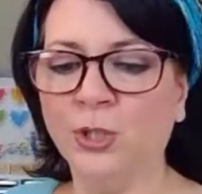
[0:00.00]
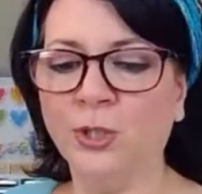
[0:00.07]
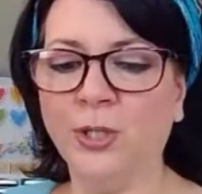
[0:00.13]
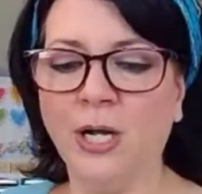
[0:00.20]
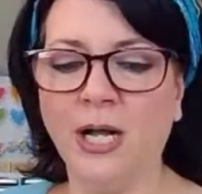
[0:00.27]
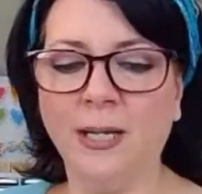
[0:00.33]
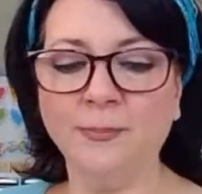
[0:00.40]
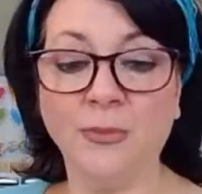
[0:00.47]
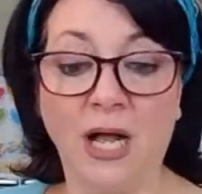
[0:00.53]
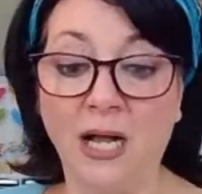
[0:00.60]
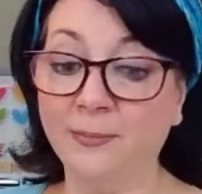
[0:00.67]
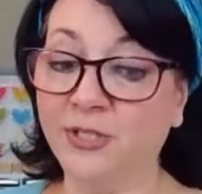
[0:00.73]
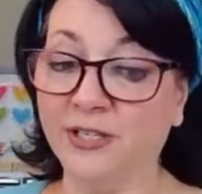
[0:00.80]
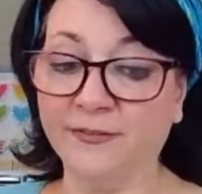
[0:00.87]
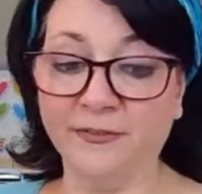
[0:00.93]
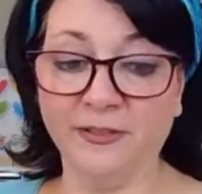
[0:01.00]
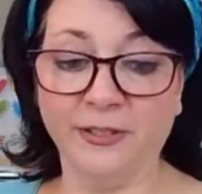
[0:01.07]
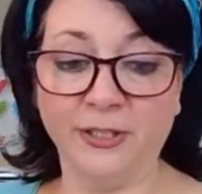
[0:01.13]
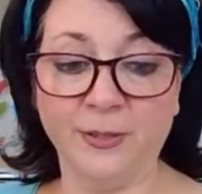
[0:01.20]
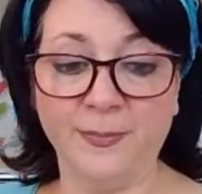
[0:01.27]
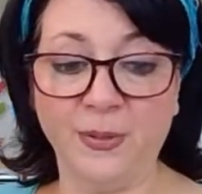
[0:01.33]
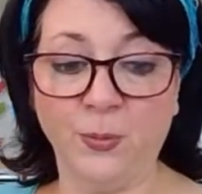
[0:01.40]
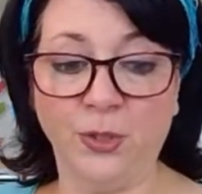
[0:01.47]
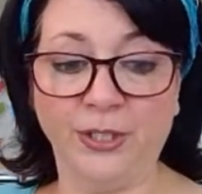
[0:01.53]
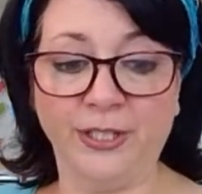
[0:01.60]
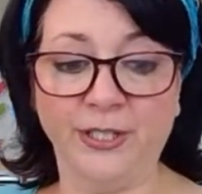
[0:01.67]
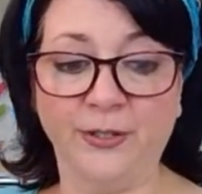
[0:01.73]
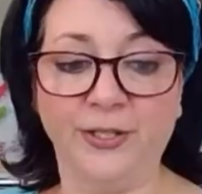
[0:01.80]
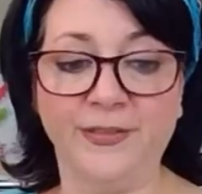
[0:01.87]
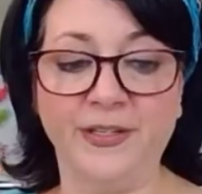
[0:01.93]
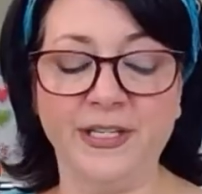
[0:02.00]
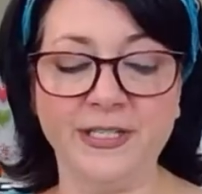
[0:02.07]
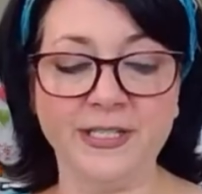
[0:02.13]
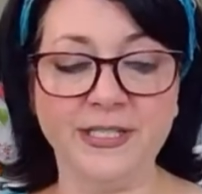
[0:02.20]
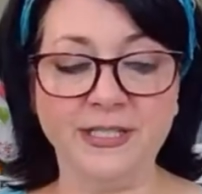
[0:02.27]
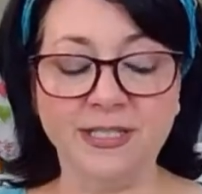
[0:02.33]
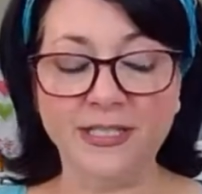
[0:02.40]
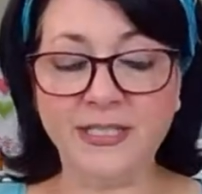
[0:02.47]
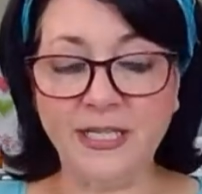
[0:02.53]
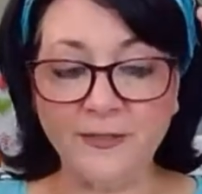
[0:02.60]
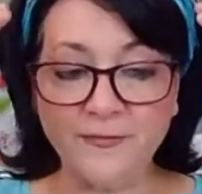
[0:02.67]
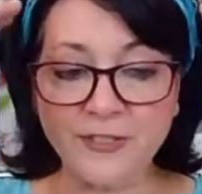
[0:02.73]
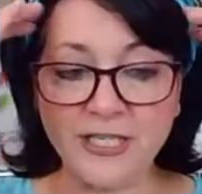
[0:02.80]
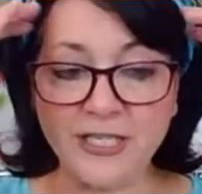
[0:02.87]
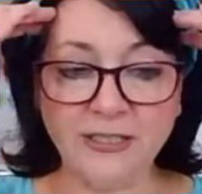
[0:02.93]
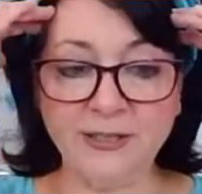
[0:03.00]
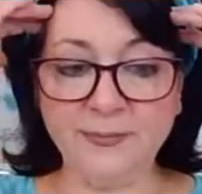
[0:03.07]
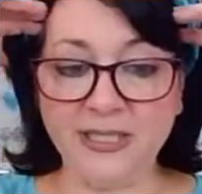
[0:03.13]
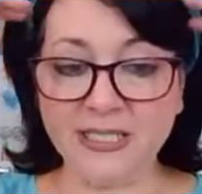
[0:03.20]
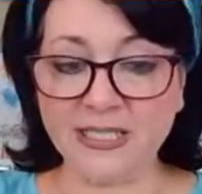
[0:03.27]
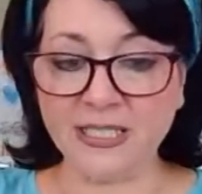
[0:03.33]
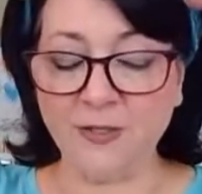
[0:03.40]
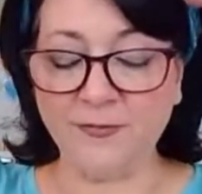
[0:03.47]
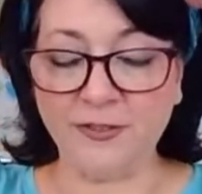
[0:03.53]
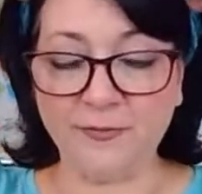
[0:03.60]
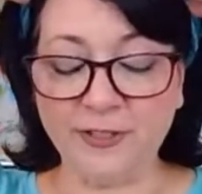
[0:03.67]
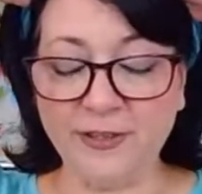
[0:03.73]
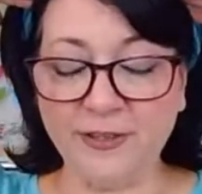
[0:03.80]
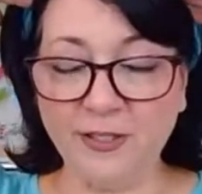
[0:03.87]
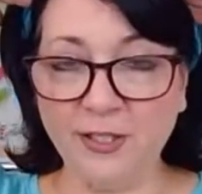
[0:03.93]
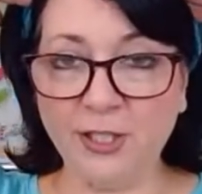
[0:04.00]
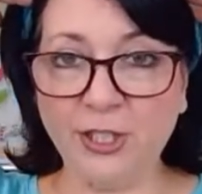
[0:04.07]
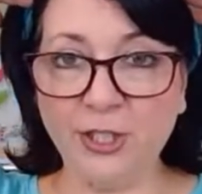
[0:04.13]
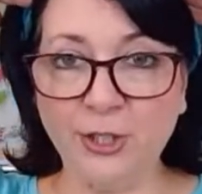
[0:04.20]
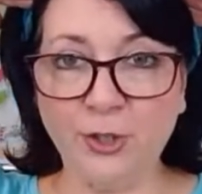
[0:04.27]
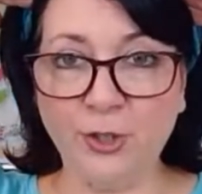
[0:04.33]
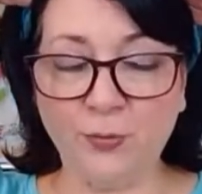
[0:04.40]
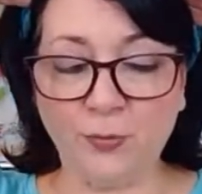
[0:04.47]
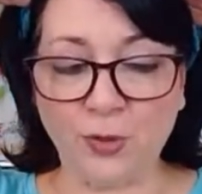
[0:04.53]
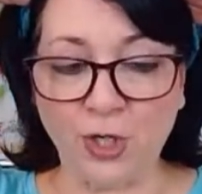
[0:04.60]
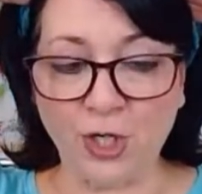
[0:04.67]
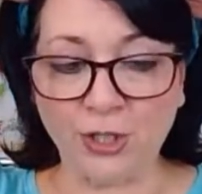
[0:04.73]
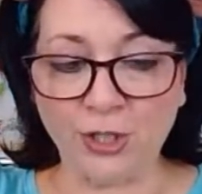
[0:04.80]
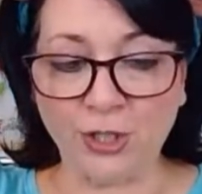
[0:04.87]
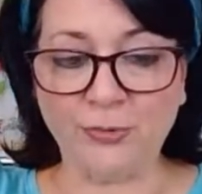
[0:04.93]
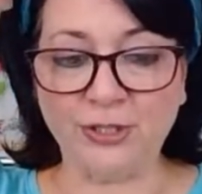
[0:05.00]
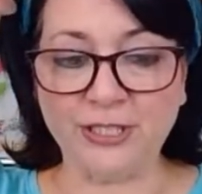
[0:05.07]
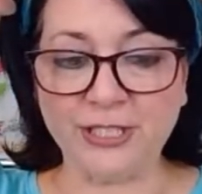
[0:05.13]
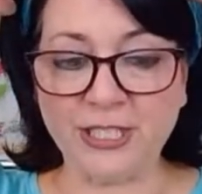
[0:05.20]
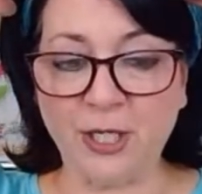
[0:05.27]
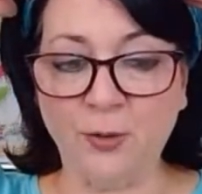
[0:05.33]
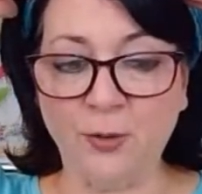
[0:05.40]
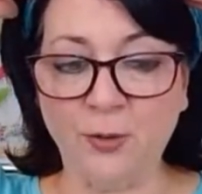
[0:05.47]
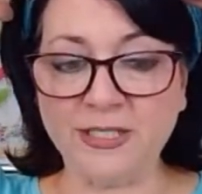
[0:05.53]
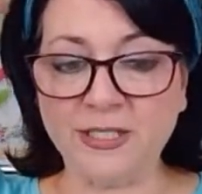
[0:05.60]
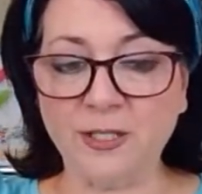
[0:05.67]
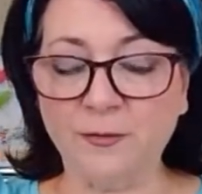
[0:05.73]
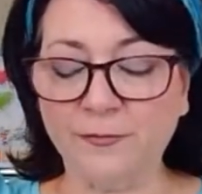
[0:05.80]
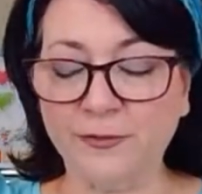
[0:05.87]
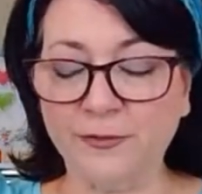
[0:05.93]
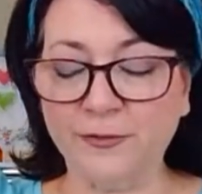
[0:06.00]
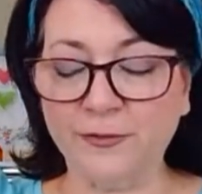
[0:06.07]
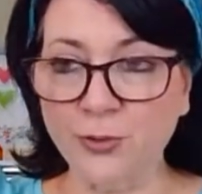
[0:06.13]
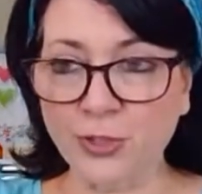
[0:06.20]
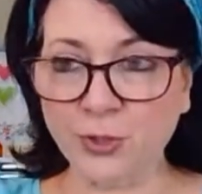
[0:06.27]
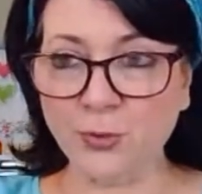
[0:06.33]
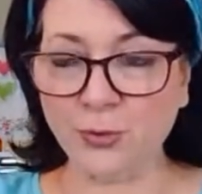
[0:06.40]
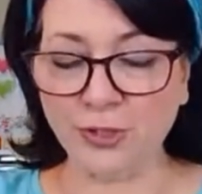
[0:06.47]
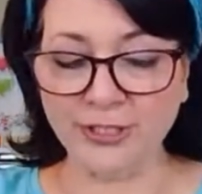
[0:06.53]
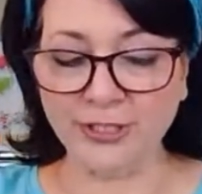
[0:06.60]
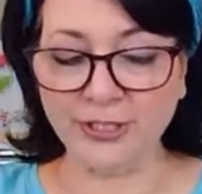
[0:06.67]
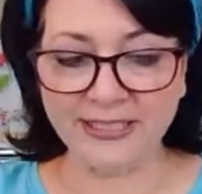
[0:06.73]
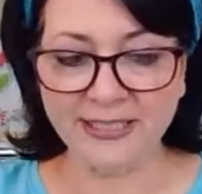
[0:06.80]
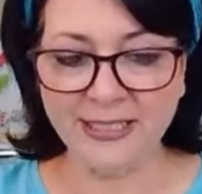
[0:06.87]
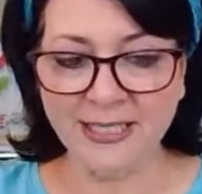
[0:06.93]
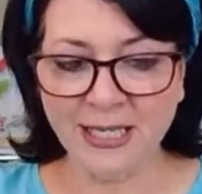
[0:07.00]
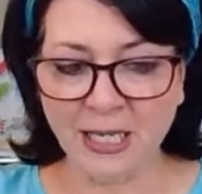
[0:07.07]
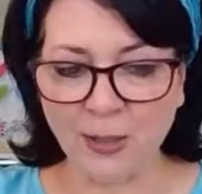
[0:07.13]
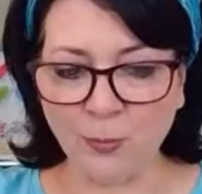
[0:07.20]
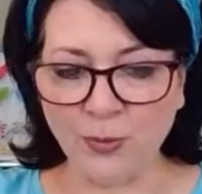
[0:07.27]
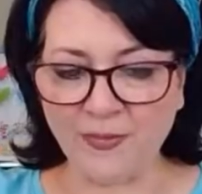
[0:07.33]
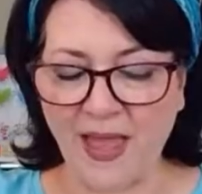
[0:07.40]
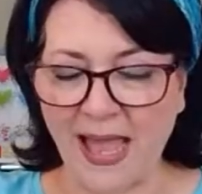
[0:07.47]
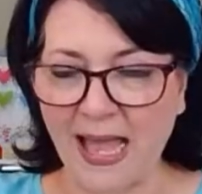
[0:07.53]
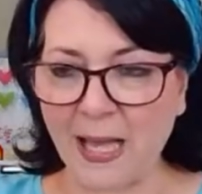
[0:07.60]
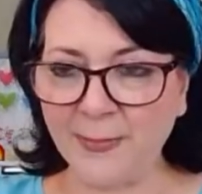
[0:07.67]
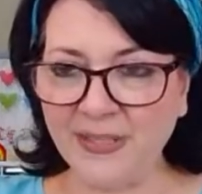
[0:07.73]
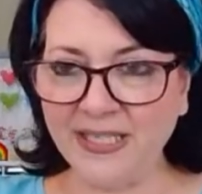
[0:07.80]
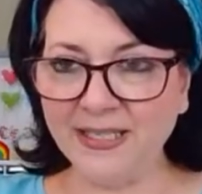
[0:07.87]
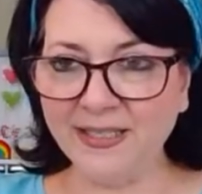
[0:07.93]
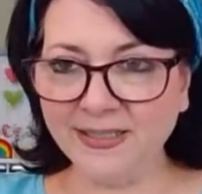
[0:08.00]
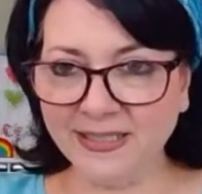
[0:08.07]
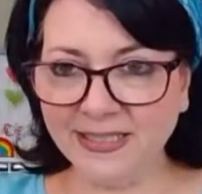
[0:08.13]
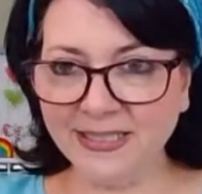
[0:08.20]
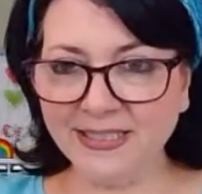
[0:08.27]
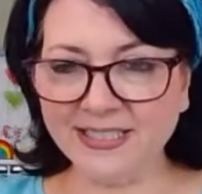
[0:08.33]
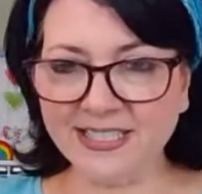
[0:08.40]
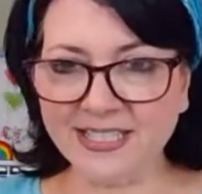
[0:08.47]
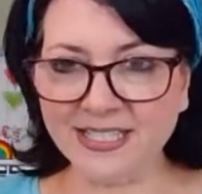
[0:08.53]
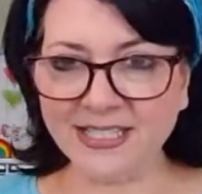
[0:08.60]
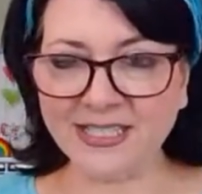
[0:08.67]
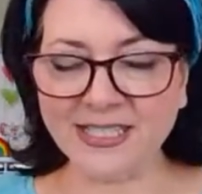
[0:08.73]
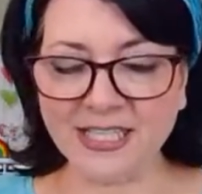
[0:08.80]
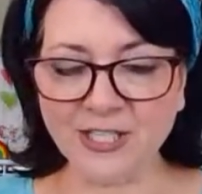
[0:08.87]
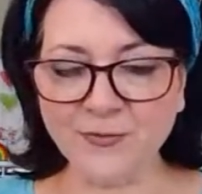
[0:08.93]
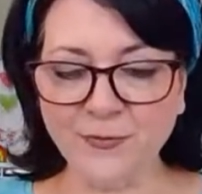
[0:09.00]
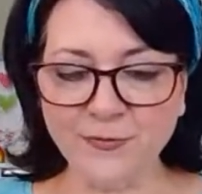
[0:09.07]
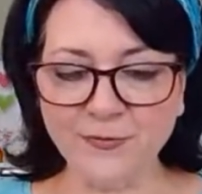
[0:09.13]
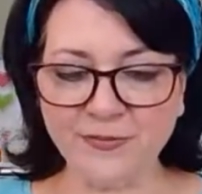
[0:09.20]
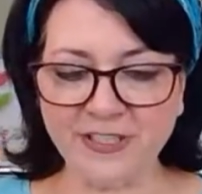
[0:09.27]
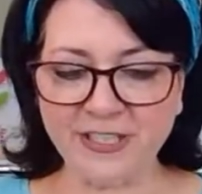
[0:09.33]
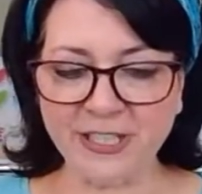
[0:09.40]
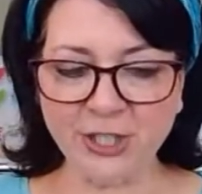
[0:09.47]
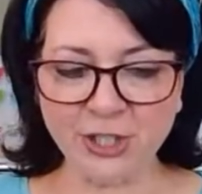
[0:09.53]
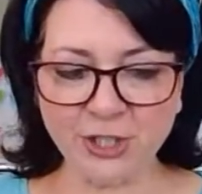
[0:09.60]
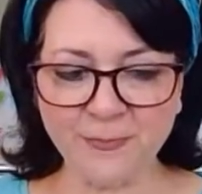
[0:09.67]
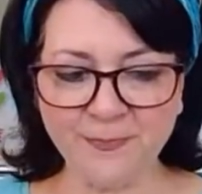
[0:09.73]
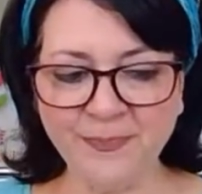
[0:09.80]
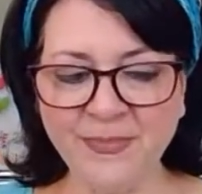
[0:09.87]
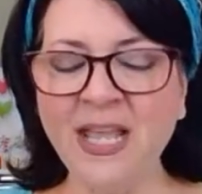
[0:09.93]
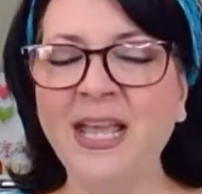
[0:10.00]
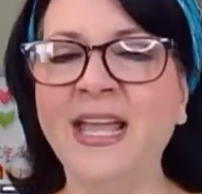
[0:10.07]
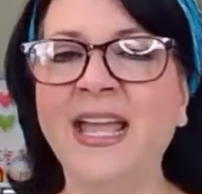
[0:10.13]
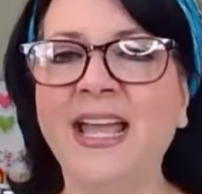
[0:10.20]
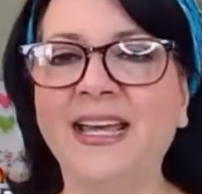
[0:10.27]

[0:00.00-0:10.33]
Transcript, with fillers: We're go- I'm, I'm definitely going to be working on this. Instead of telling myself everything that can go wrong, I'm going to tell myself a new story with a happy ending and a successful finish